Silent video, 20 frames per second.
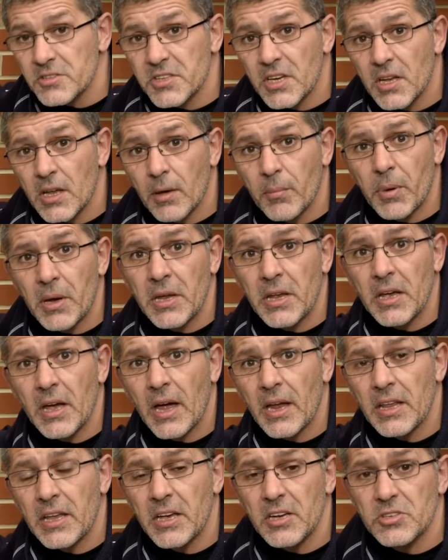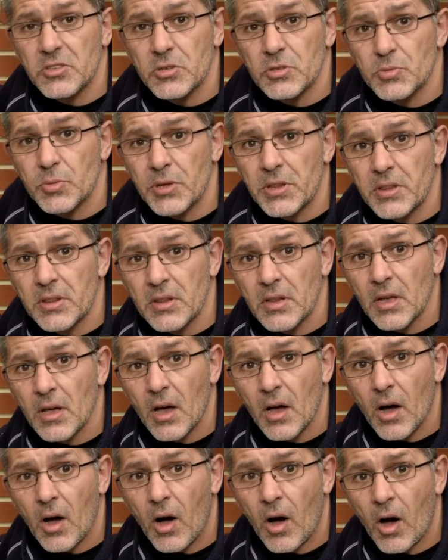see there being any issues with
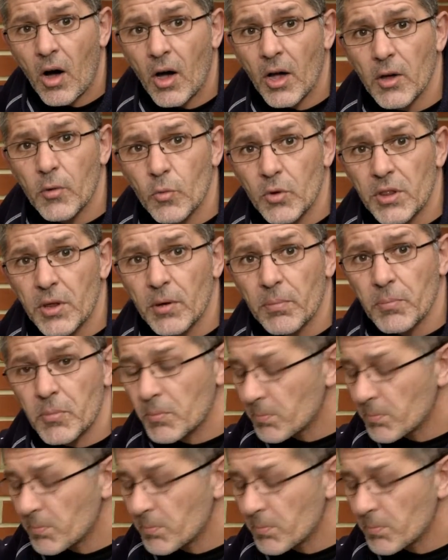height with the